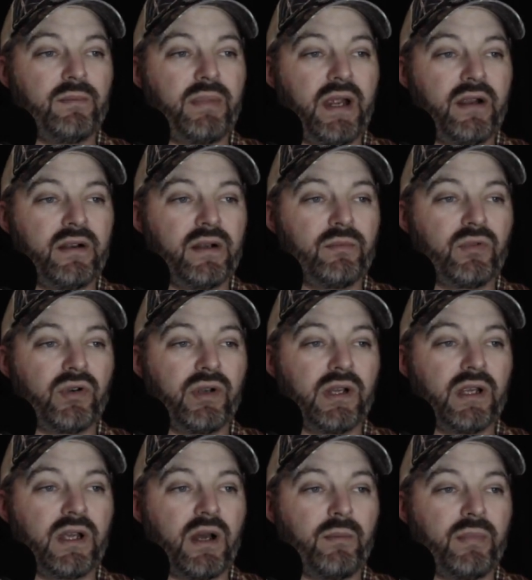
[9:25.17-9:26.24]
Perrin
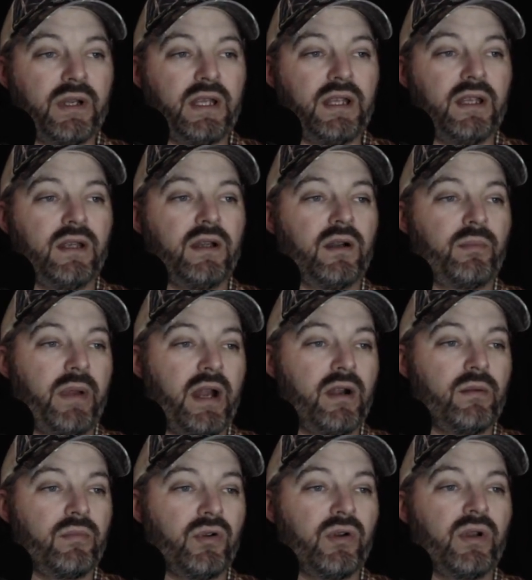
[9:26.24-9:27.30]
Brewing Company, or
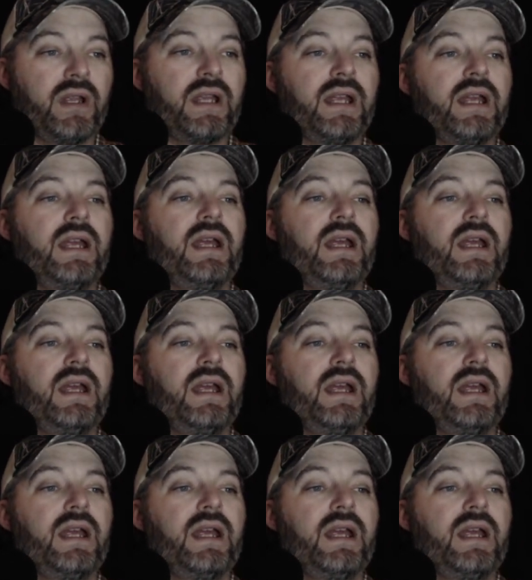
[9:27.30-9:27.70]
Perrin Brewing,